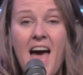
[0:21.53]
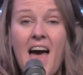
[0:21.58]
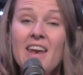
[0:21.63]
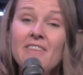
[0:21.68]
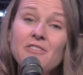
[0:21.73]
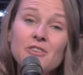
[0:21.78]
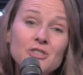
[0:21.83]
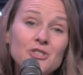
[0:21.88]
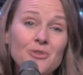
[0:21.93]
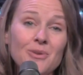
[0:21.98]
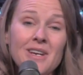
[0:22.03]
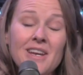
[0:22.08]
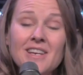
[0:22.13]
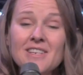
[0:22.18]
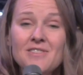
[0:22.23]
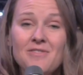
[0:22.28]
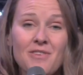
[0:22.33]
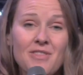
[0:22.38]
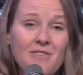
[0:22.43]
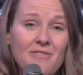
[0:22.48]
And if you're
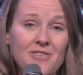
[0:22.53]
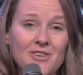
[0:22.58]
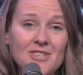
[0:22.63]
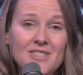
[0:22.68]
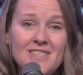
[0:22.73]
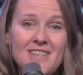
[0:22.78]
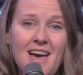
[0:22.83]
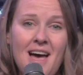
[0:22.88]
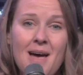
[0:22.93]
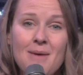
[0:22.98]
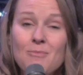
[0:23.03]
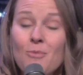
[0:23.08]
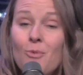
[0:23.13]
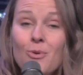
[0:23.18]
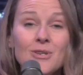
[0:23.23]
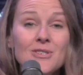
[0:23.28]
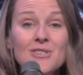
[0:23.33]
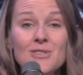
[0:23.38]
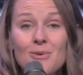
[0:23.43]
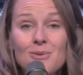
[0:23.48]
joining us for the first time,
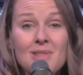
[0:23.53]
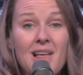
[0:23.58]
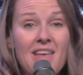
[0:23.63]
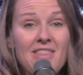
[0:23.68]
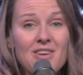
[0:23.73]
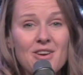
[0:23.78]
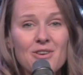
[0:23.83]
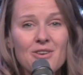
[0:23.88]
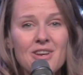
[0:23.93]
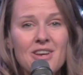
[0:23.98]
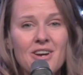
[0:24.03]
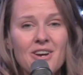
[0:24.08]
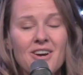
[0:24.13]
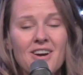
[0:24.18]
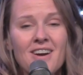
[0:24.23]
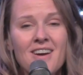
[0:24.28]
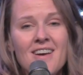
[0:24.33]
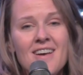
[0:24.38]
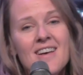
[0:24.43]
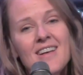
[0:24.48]
we're so glad that you're
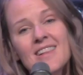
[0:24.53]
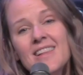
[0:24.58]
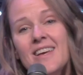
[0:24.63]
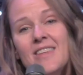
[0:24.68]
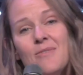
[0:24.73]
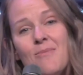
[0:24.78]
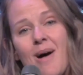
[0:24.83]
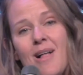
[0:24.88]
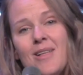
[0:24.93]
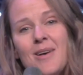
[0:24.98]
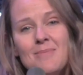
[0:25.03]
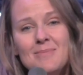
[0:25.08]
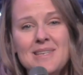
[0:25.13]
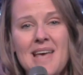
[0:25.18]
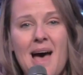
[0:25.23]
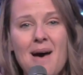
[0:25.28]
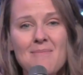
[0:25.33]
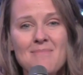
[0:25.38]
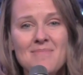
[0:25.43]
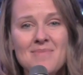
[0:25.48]
here. Click the Welcome
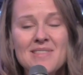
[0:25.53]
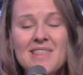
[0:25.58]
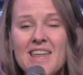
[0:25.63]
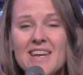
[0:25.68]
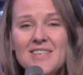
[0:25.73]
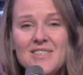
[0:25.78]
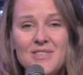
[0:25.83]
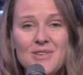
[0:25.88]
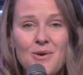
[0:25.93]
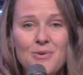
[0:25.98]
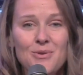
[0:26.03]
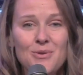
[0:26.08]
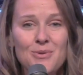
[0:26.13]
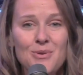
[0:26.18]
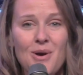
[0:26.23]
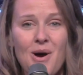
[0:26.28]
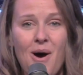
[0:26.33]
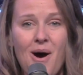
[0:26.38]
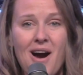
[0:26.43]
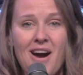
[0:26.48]
tab. Let us know
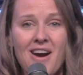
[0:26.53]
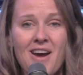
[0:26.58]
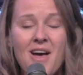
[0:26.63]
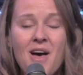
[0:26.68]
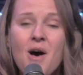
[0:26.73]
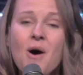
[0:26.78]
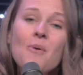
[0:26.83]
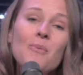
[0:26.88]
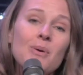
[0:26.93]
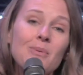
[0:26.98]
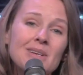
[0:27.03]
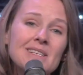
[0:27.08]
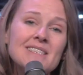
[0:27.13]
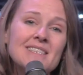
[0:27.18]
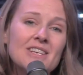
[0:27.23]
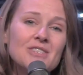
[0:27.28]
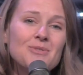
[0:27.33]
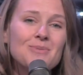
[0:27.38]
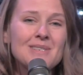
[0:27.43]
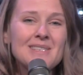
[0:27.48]
who you are. We want
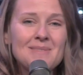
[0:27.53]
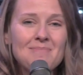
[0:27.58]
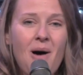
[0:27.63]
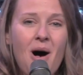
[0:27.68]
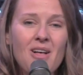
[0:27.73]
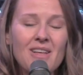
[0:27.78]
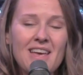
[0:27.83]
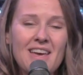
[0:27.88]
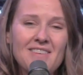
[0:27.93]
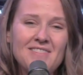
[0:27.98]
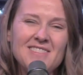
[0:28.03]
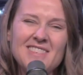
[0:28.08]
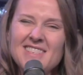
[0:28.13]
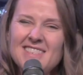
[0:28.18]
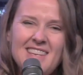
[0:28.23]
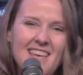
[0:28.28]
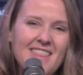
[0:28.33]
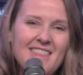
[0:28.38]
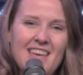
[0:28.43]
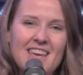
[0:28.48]
to send you a small gift
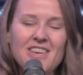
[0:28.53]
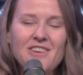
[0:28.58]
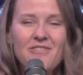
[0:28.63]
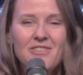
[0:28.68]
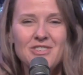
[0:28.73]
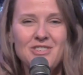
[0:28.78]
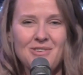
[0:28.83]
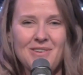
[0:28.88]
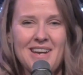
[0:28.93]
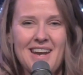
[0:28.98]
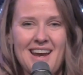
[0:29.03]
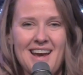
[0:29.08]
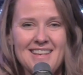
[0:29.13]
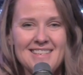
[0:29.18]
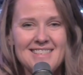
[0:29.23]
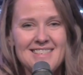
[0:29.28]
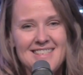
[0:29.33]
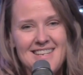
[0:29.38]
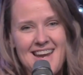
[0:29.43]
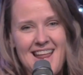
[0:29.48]
to say thank you for joining
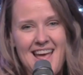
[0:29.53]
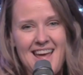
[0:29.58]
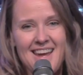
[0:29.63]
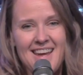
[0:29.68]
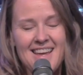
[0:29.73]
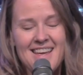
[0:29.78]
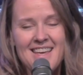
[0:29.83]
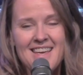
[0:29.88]
us today.